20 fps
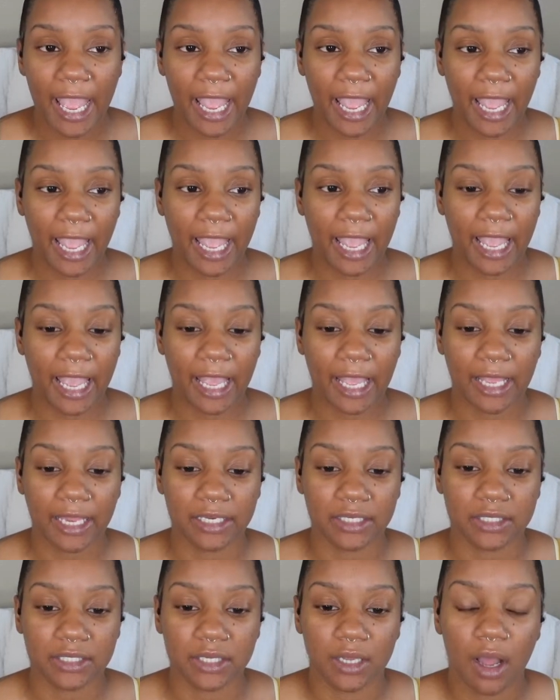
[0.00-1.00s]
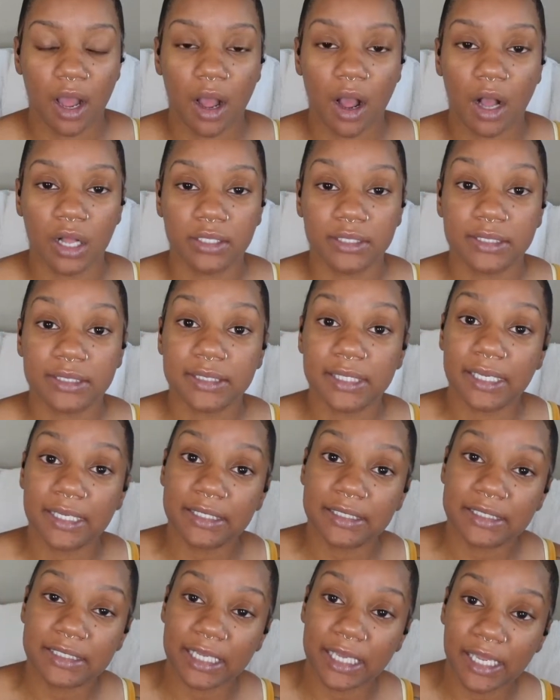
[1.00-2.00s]
And
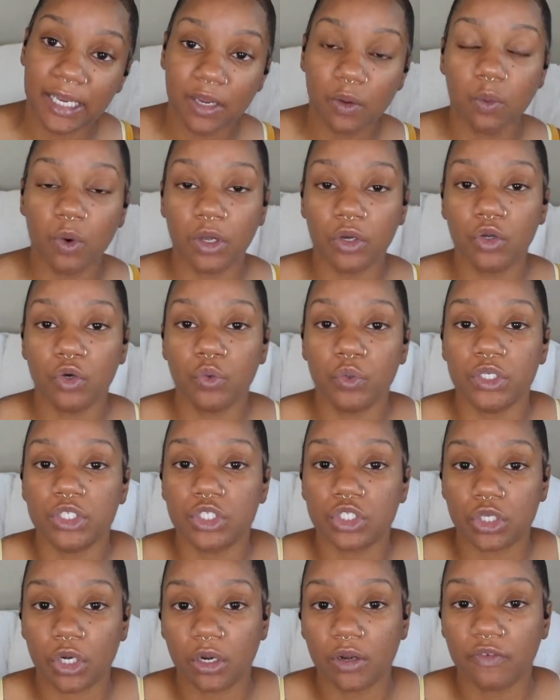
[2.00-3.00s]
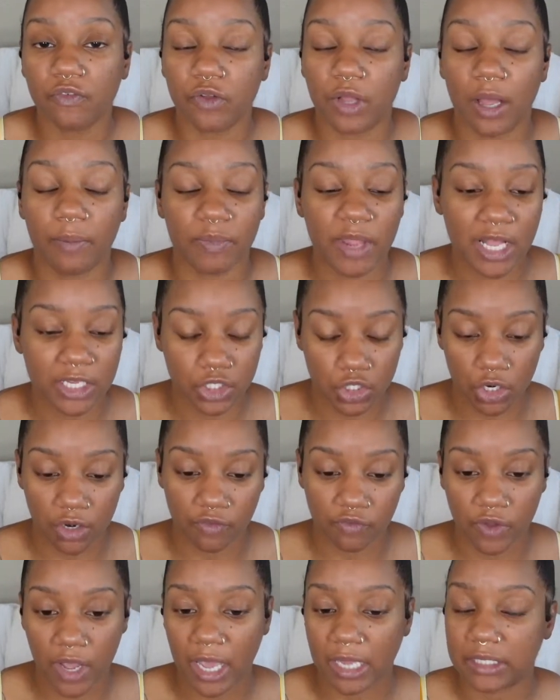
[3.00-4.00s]
since anyone who is
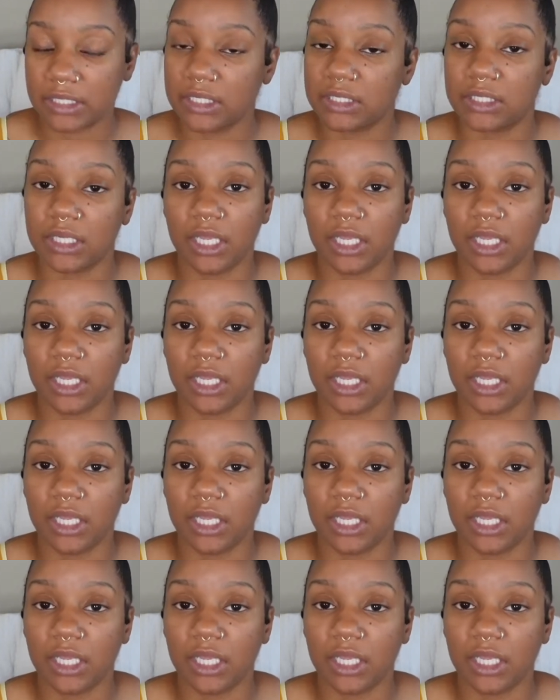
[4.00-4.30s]
since